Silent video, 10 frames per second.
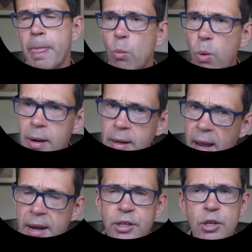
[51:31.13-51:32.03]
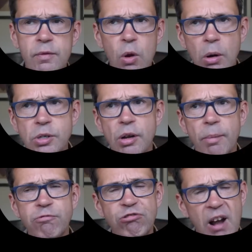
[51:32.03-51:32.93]
Well, again, you've got
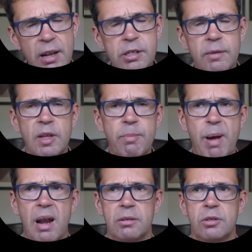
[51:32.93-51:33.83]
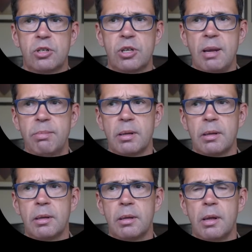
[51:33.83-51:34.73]
a relatively balanced shape.
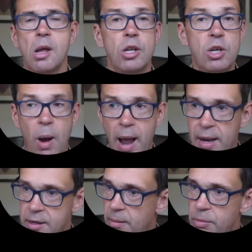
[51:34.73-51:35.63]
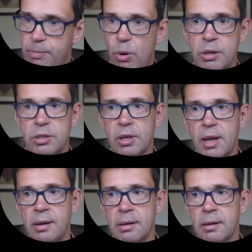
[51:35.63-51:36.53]
You add up the points
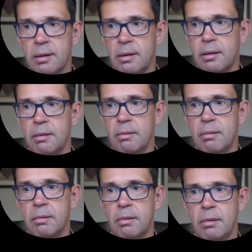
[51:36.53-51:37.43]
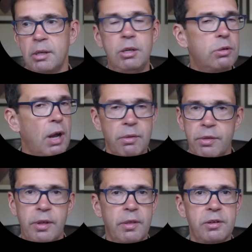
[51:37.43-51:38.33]
again. You don't
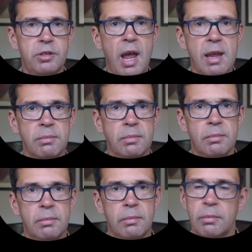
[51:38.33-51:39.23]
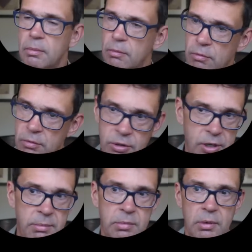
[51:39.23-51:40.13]
think there's game.
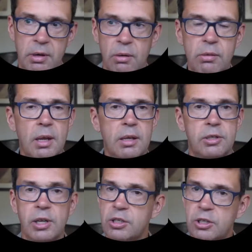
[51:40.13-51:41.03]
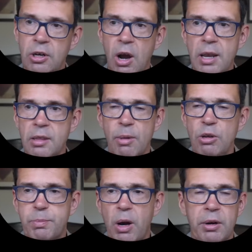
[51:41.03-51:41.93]
Same, 6 to 9. The
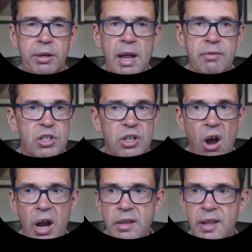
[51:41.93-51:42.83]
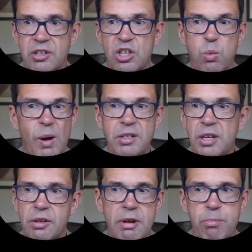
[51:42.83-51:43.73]
most partner can have is 9. That's
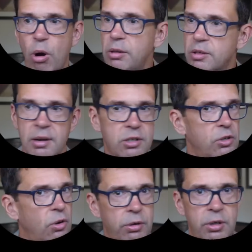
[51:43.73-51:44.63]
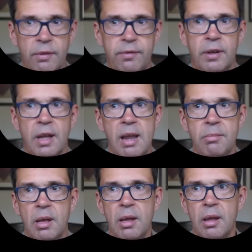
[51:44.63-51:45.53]
23 points. That is not enough for game.